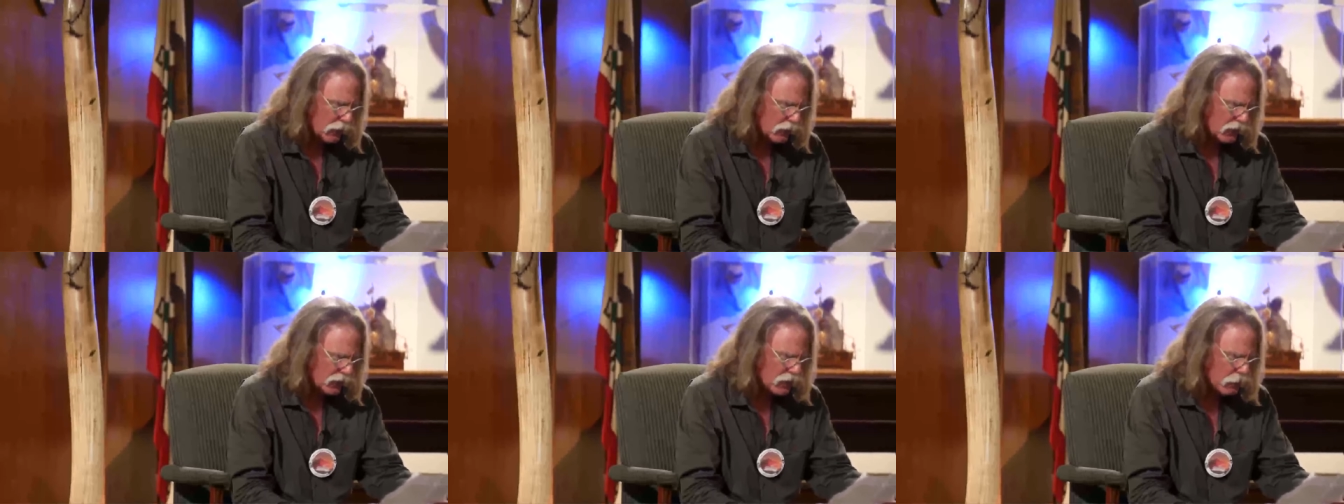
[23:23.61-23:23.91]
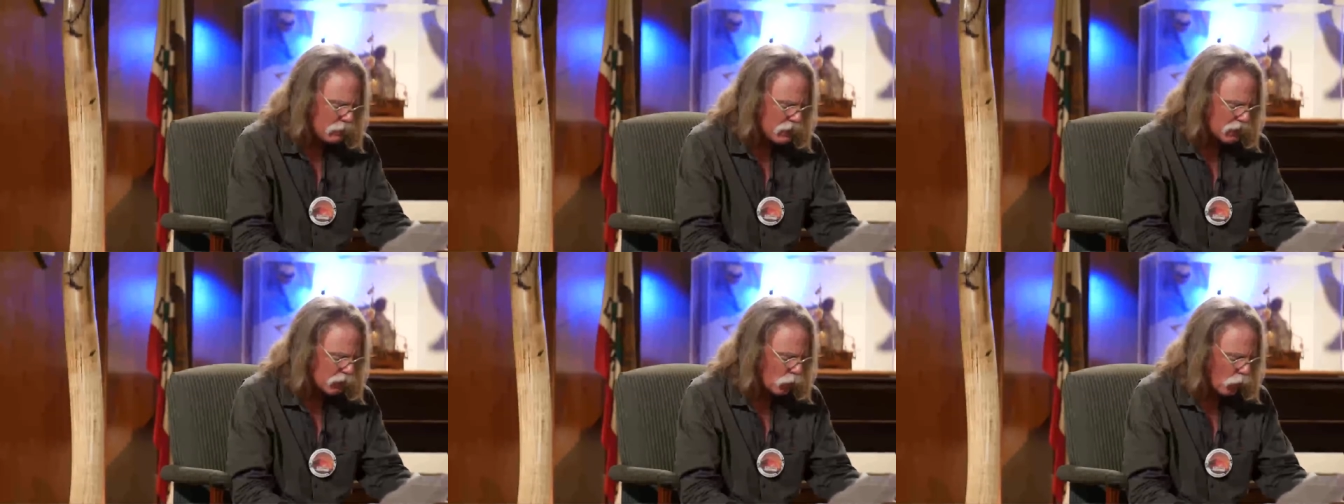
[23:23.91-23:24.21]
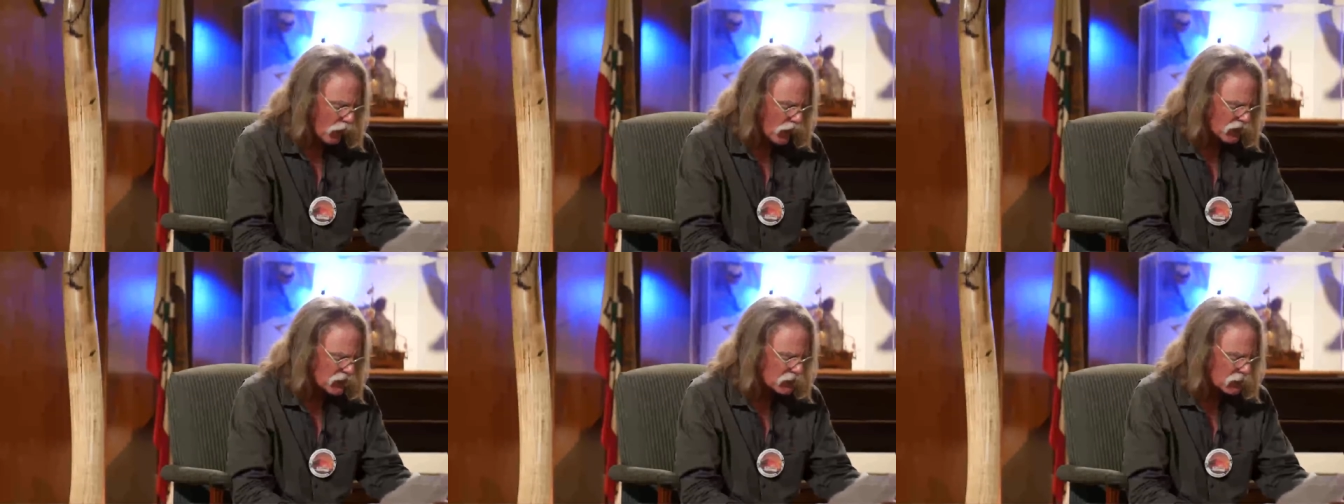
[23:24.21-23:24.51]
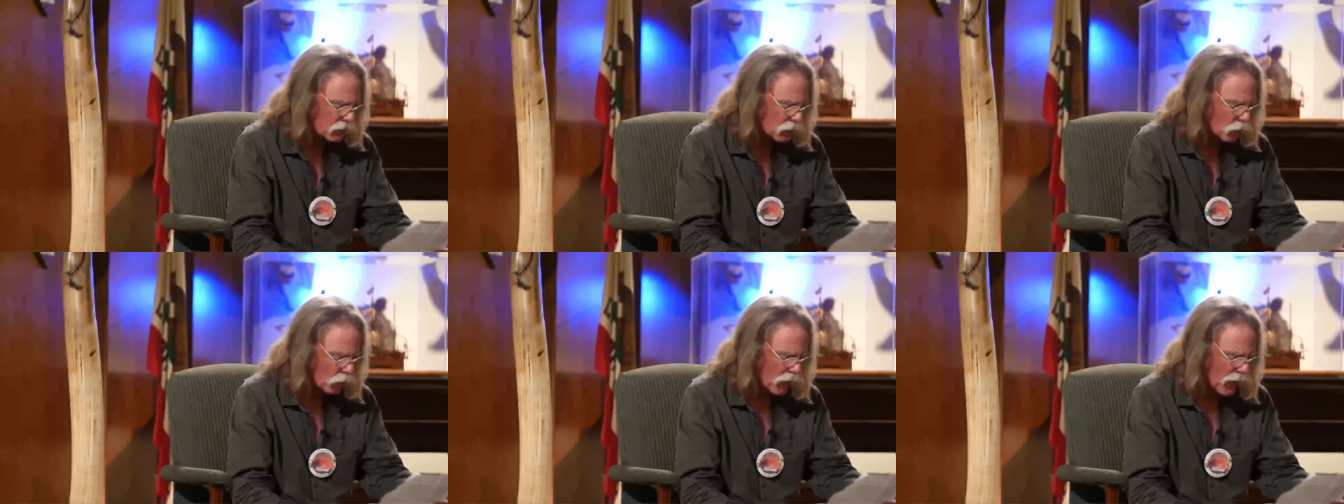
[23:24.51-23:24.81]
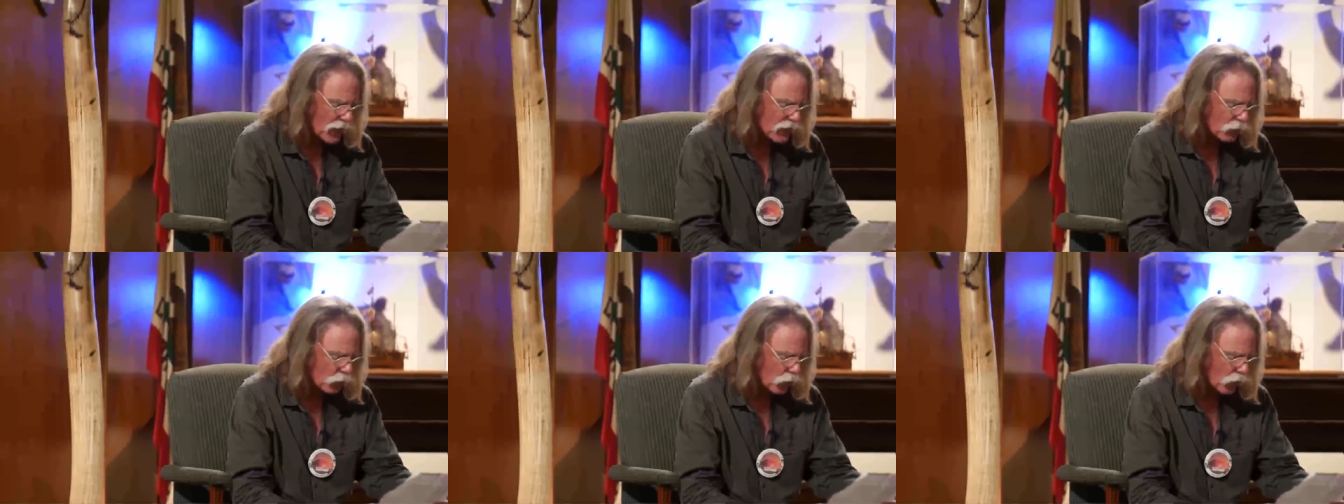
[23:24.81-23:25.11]
In the Midwest, where
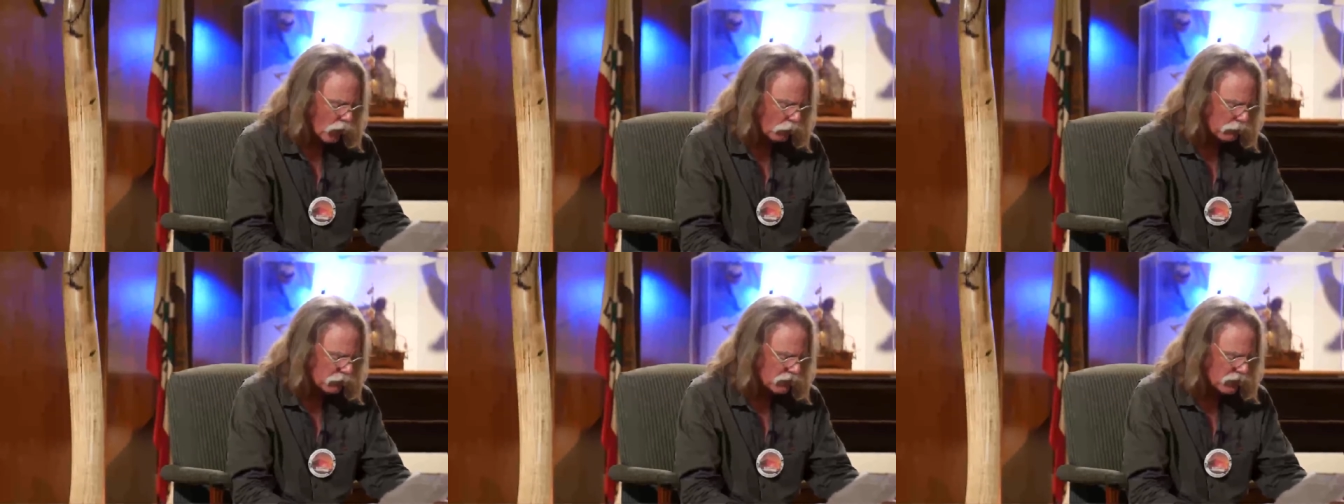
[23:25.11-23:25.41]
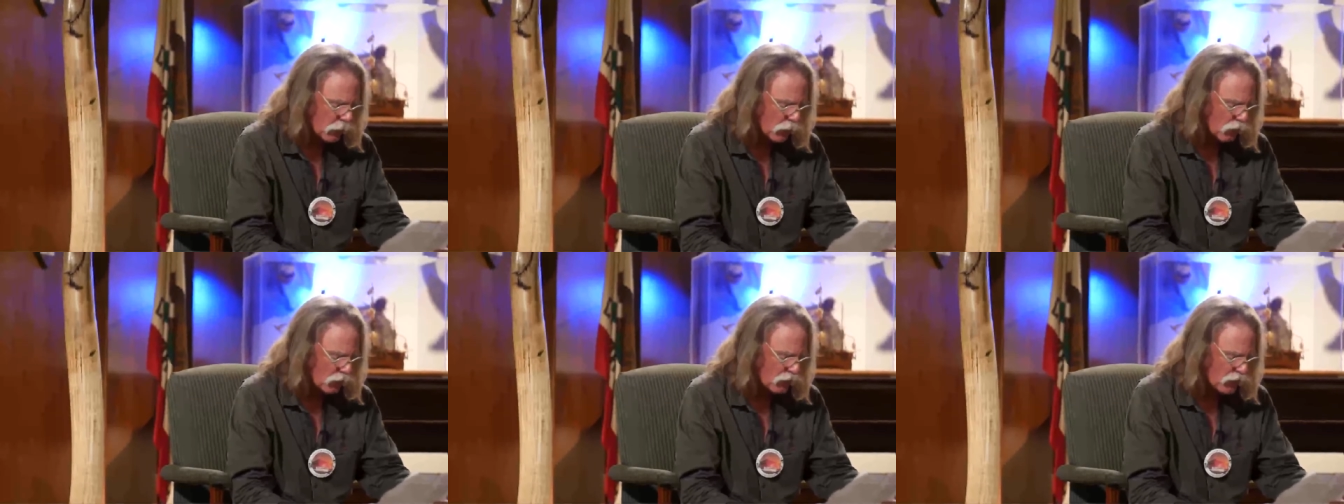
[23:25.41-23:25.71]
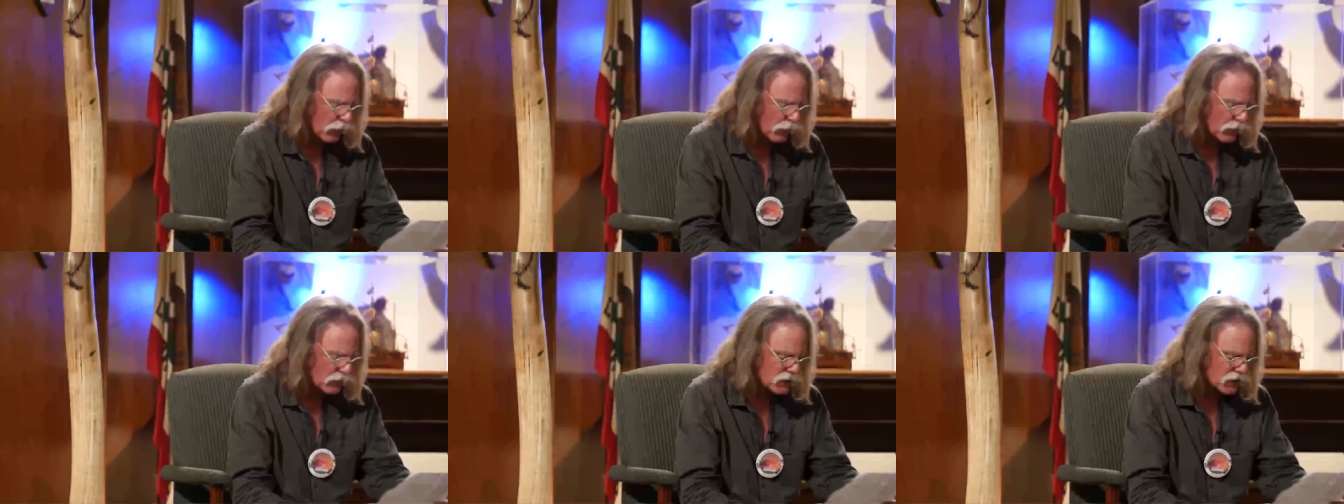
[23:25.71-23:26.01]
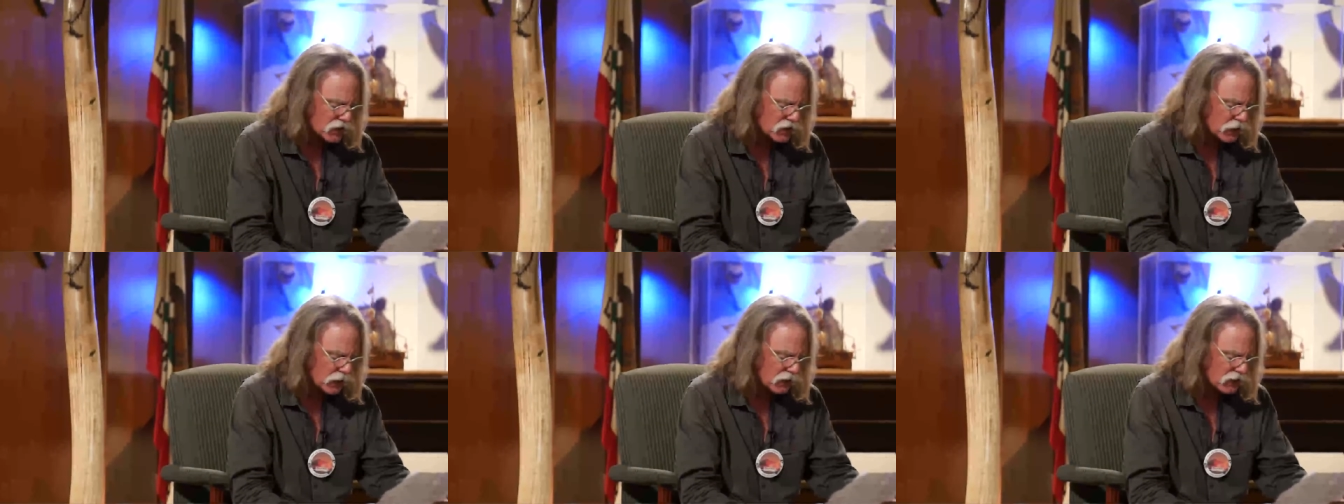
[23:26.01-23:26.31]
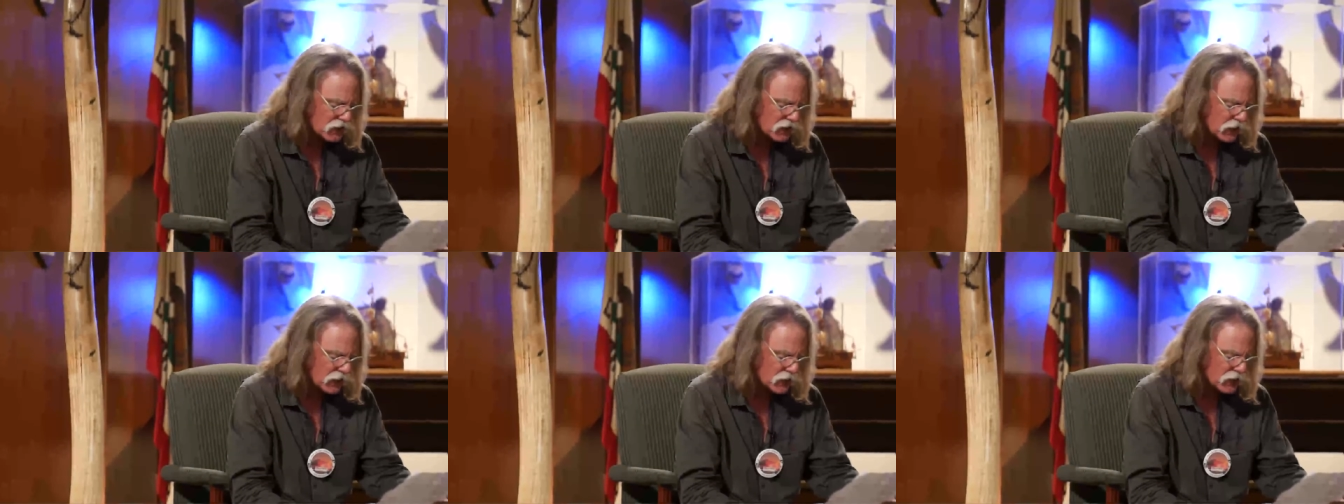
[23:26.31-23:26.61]
I grew up, there were very distinct
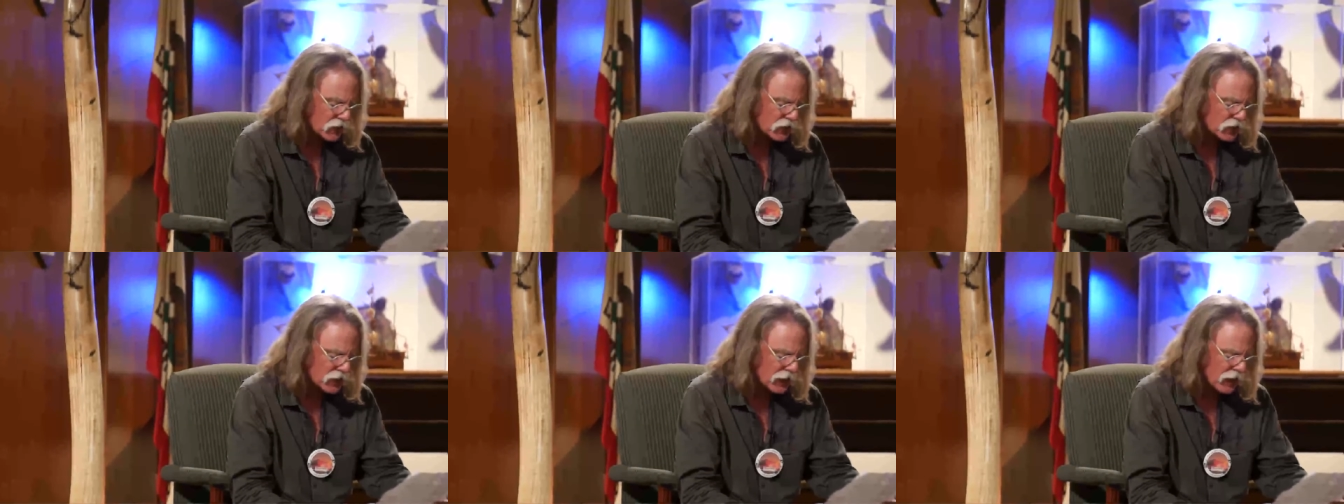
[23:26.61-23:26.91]
seasons,